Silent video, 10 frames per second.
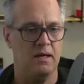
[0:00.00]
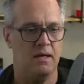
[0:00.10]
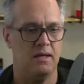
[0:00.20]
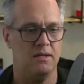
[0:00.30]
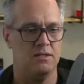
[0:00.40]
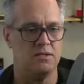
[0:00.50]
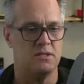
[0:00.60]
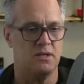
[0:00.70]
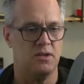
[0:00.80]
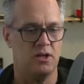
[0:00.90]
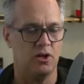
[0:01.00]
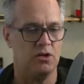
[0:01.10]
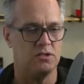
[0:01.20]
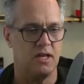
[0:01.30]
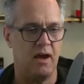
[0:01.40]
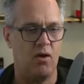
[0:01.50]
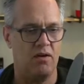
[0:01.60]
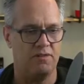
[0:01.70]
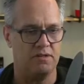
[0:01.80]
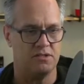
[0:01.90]
is the occurrence, how
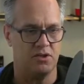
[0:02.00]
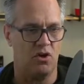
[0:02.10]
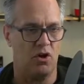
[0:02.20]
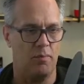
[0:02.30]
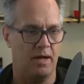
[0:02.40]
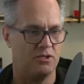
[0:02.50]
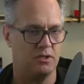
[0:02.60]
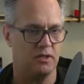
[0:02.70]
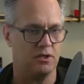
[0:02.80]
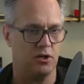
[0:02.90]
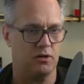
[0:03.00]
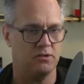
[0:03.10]
often does the harm actually occur?